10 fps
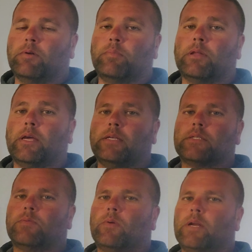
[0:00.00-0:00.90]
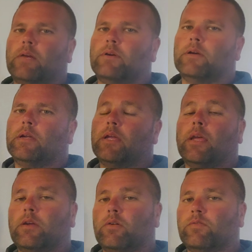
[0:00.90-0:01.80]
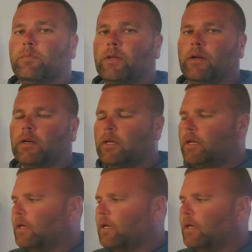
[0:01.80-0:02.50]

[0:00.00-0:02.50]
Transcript: replaced, whatever, and go from there.